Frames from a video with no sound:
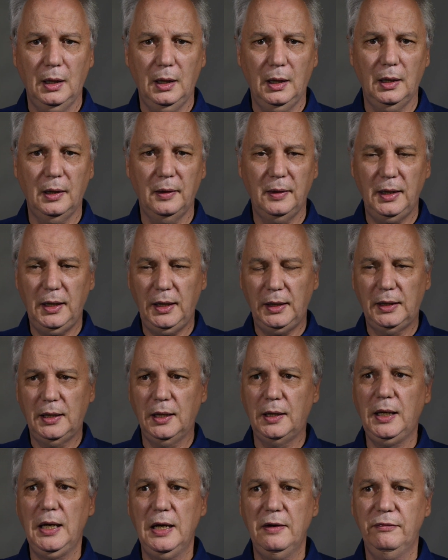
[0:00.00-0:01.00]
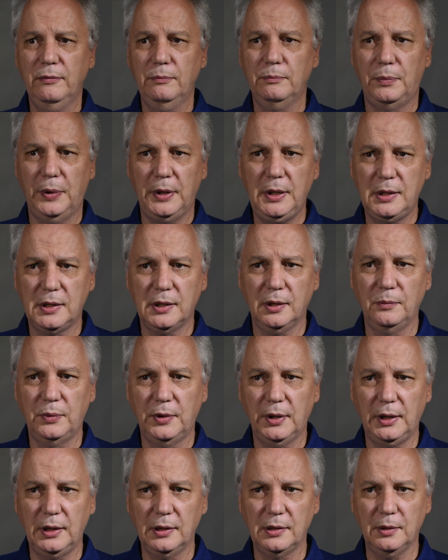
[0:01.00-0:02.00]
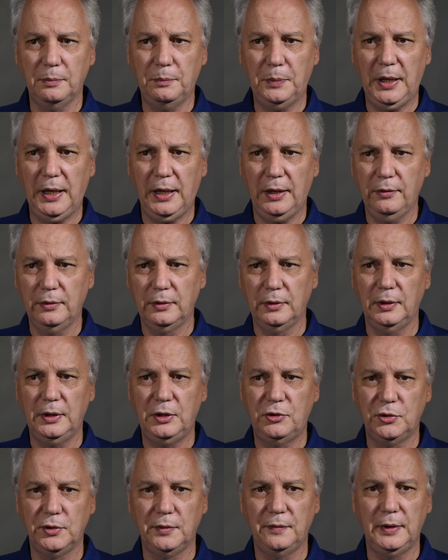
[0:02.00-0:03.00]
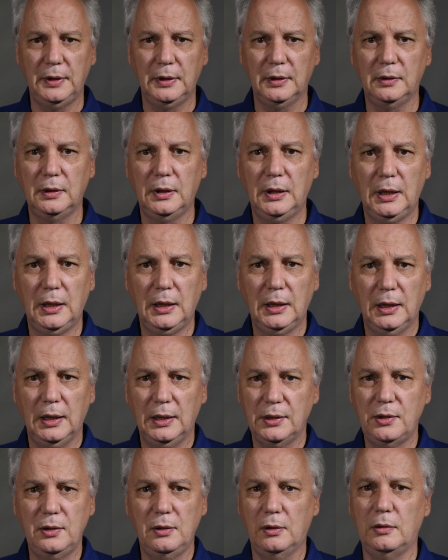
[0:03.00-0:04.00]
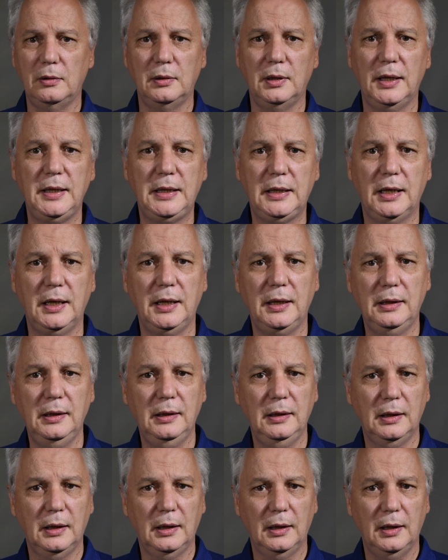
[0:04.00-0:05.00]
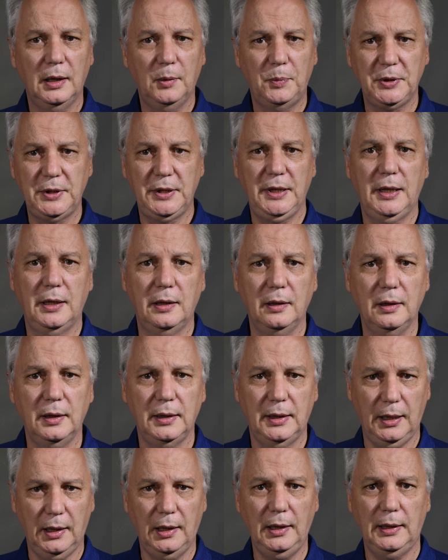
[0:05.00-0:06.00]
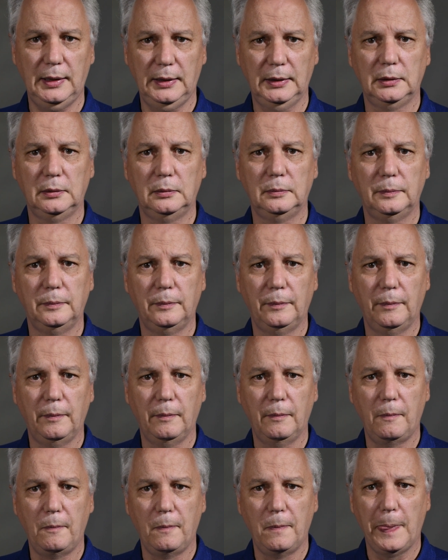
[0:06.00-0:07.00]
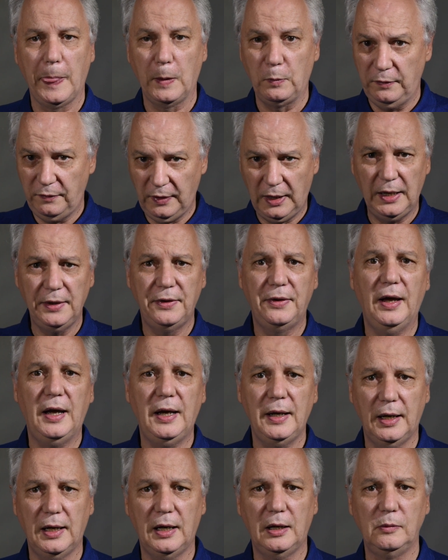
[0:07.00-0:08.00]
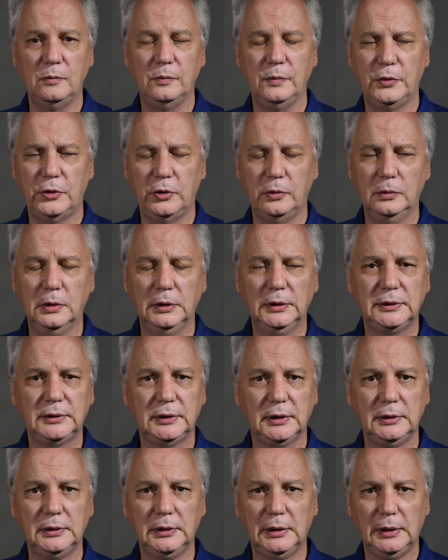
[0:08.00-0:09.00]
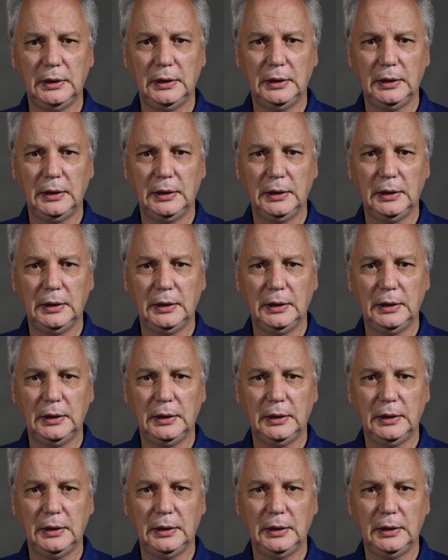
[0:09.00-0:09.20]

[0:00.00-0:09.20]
It can even be something as apparently trivial as not liking a particular colour. We've had that happen to us, and